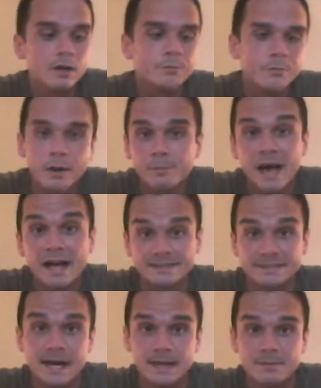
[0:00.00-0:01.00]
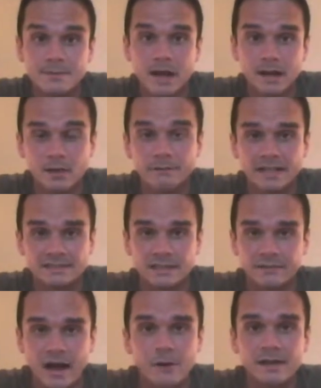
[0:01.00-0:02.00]
Probably pad thai. I love that
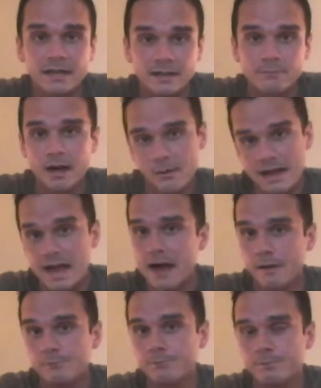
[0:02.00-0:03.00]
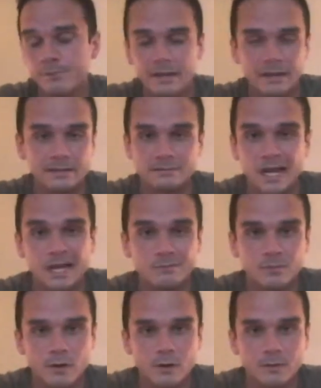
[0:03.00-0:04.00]
stuff. I would eat my way out. I'd
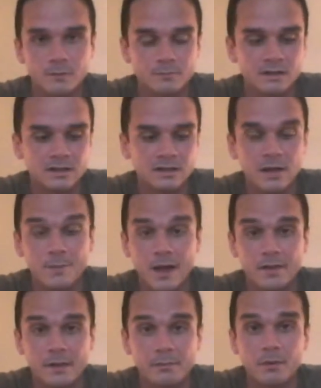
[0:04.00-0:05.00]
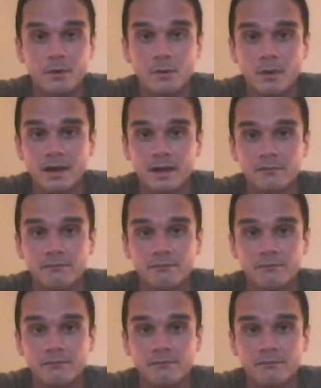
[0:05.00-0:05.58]
probably come out of that bowl weighing